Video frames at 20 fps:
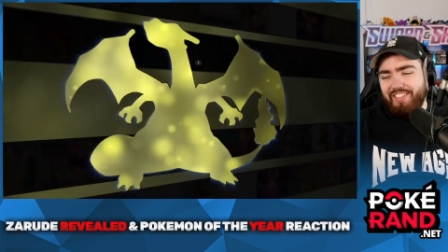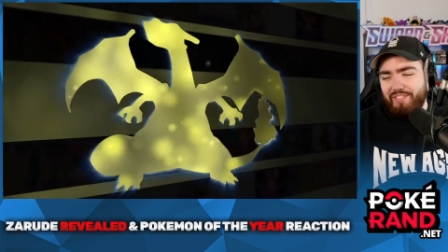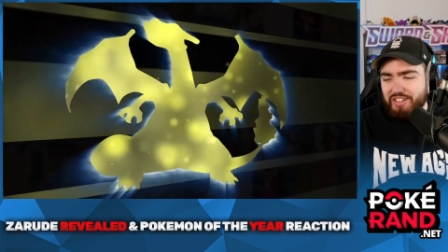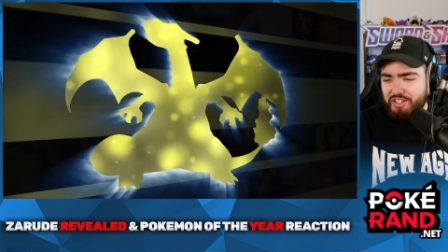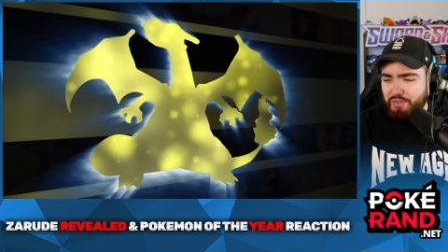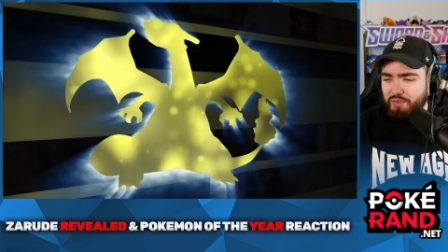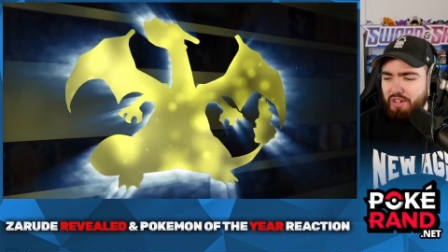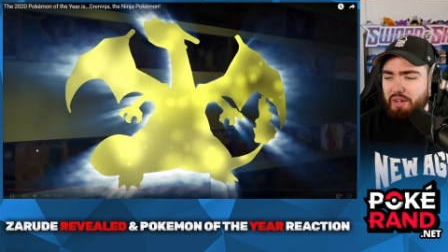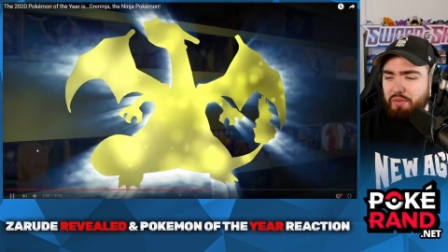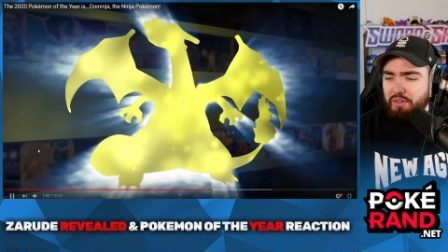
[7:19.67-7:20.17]
What,
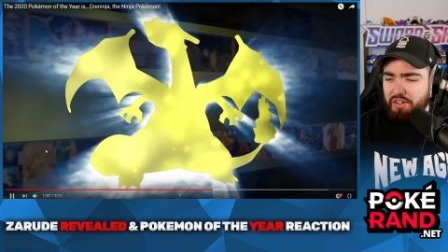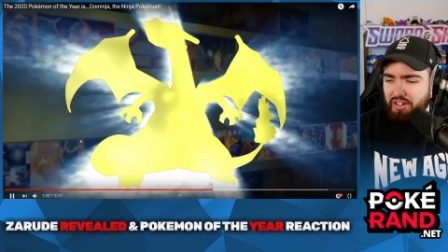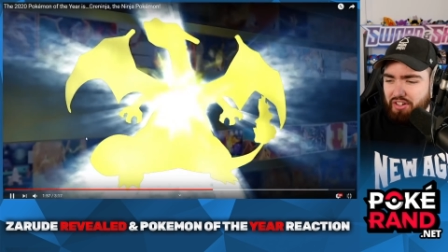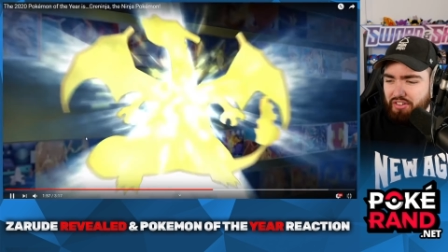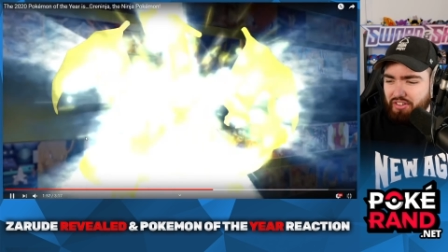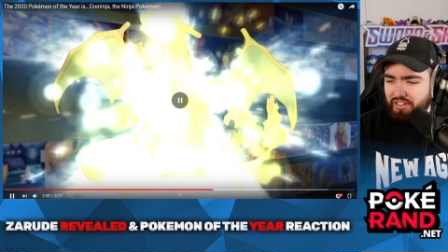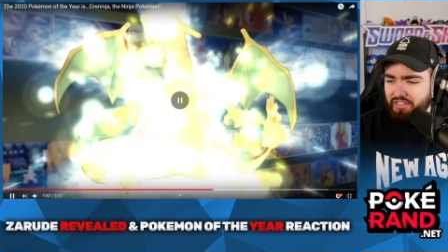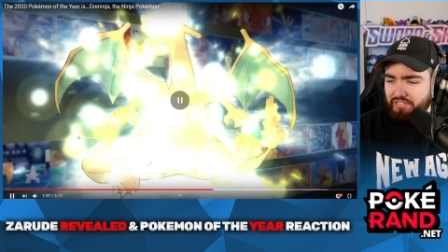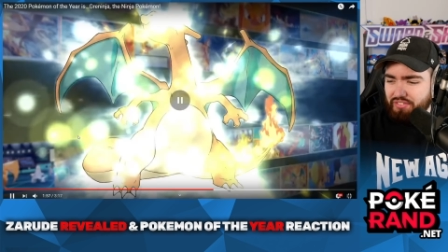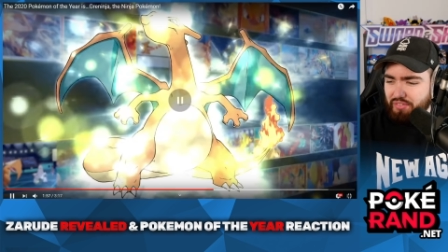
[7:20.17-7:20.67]
wait, what,
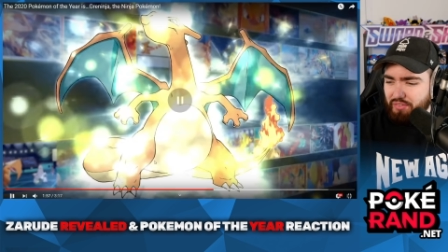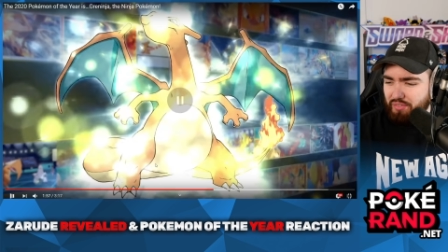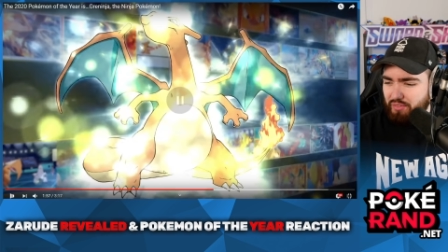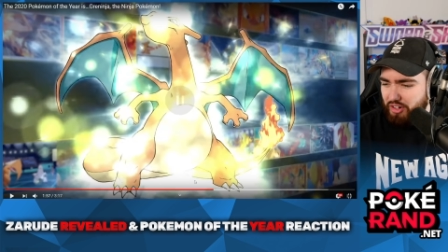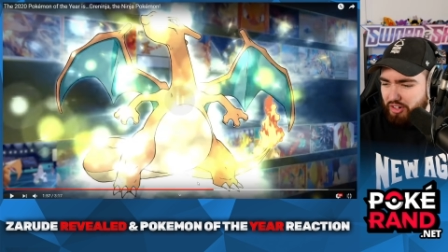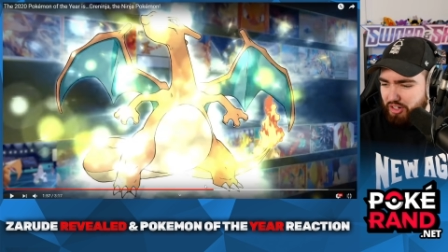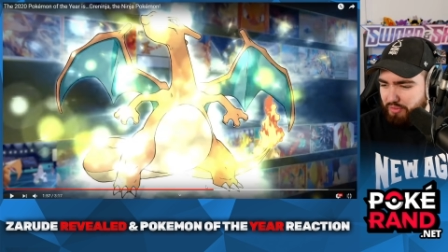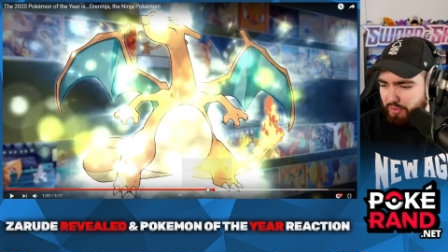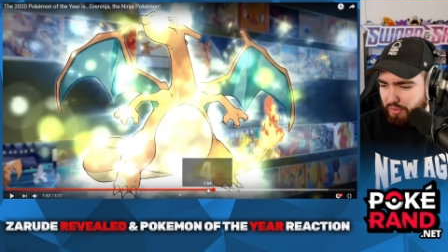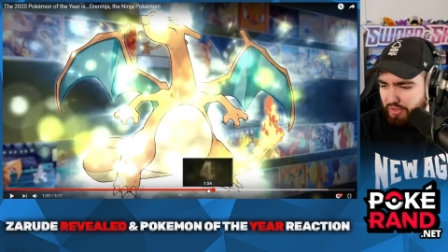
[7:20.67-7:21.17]
hold on.
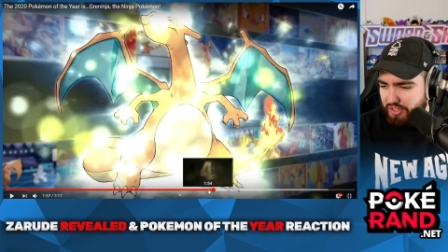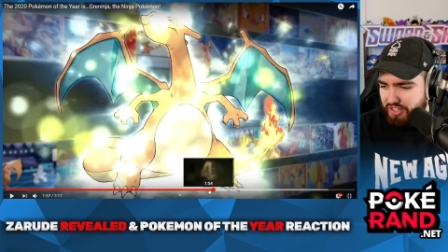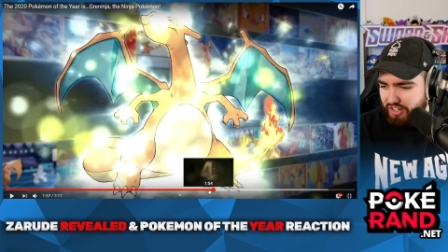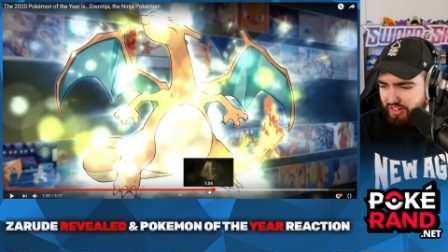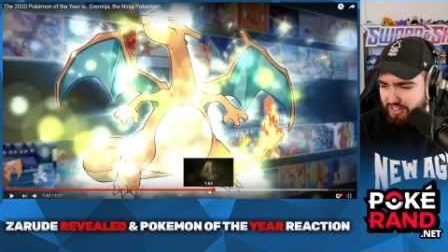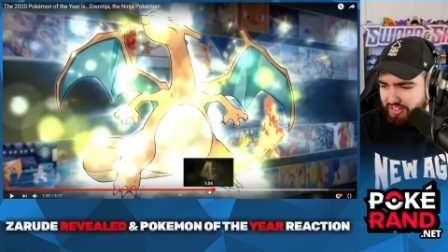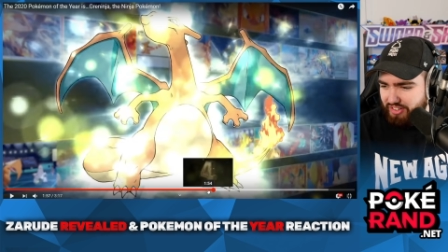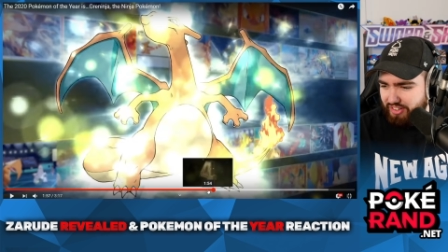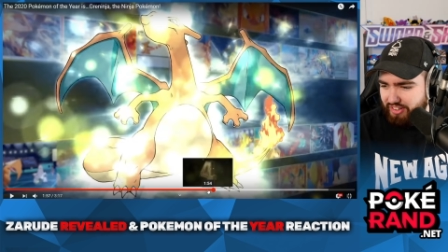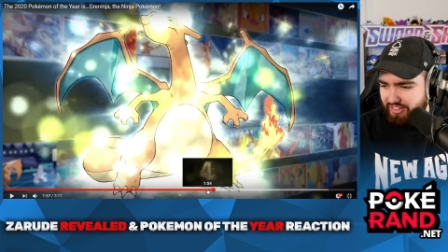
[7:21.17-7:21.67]
What number was
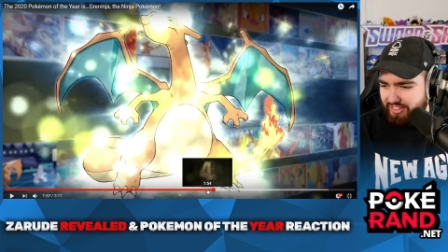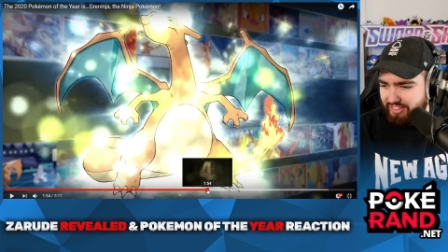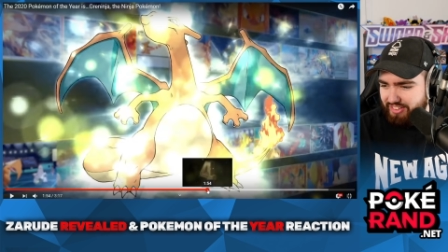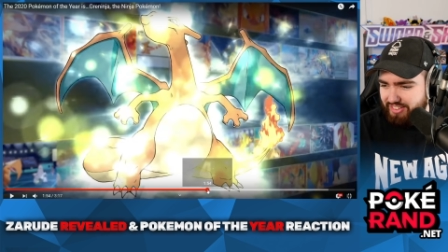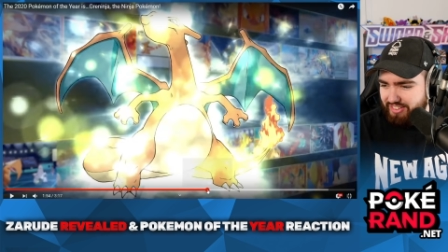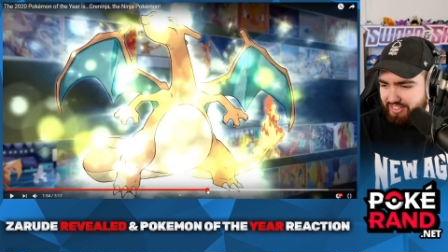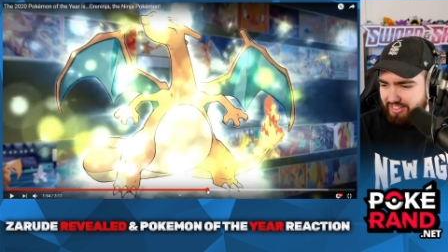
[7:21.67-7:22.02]
Charizard?